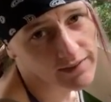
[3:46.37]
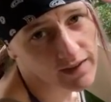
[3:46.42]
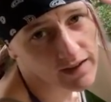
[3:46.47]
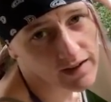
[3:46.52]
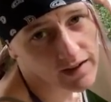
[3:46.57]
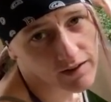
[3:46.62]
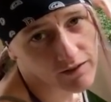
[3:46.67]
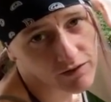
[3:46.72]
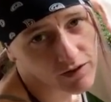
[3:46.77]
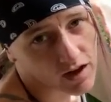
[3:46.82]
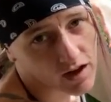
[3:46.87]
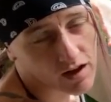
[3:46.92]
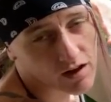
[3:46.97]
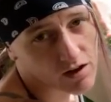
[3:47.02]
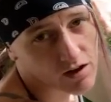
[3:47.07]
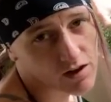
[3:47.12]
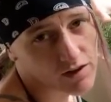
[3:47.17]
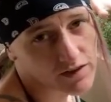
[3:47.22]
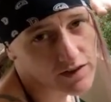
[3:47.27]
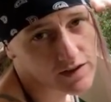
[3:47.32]
Like, I've got
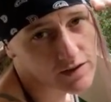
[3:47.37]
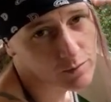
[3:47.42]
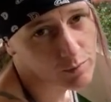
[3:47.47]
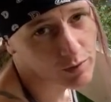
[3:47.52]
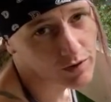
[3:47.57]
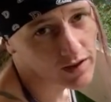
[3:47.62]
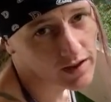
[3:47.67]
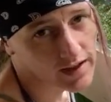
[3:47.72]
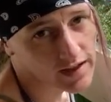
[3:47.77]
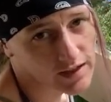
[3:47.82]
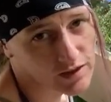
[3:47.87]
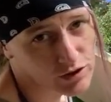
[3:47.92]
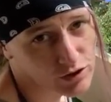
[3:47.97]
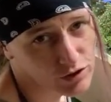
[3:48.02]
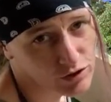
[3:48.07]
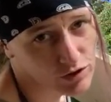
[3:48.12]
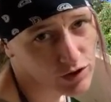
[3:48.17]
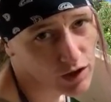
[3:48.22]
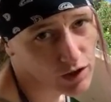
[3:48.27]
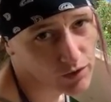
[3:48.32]
all these plants
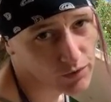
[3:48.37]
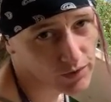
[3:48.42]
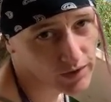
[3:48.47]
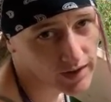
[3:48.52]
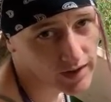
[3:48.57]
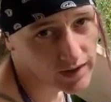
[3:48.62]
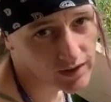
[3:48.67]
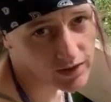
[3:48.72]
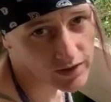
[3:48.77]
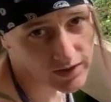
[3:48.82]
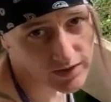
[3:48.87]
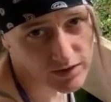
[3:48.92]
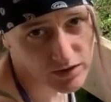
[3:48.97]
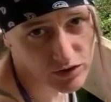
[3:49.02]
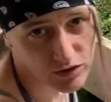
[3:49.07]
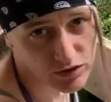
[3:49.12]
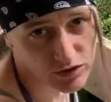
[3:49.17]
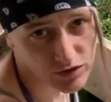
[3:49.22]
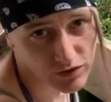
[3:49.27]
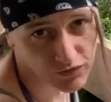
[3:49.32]
growing. This
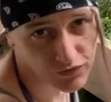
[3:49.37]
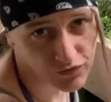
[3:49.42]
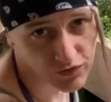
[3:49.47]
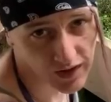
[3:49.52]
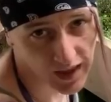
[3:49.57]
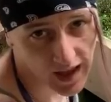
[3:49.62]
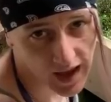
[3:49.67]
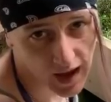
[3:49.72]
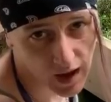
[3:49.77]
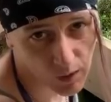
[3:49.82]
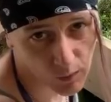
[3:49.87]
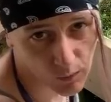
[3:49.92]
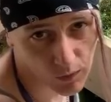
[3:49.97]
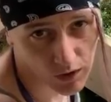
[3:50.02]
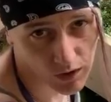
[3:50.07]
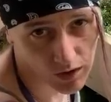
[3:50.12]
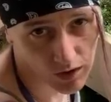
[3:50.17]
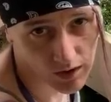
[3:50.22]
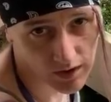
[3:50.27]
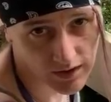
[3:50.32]
is a
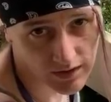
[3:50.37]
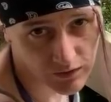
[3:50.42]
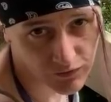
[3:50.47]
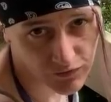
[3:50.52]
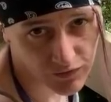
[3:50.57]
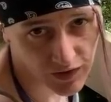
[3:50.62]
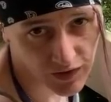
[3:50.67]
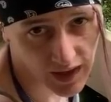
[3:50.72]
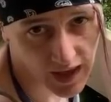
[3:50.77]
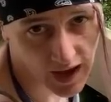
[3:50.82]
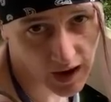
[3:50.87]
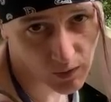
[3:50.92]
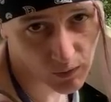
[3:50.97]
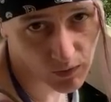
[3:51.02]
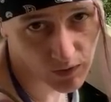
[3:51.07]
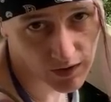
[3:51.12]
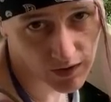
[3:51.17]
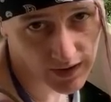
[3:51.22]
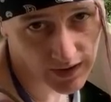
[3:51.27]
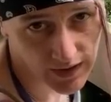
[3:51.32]
flower. It's
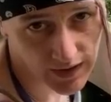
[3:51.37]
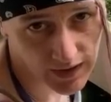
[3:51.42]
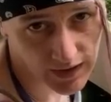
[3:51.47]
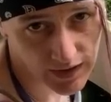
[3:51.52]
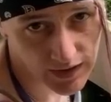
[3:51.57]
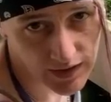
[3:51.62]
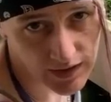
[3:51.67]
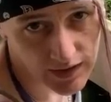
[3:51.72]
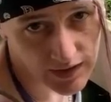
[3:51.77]
flowering.